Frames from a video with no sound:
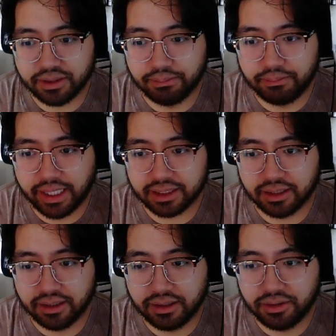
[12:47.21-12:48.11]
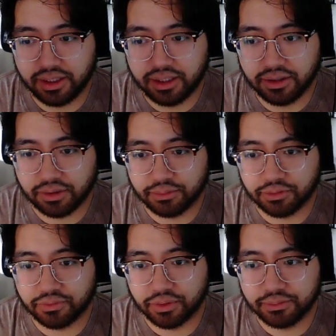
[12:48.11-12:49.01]
to Magna, you need the armor
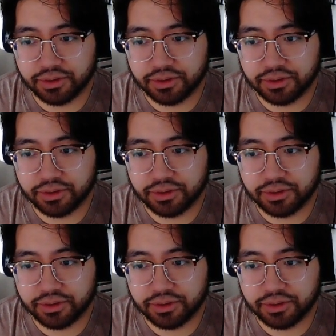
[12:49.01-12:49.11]
form.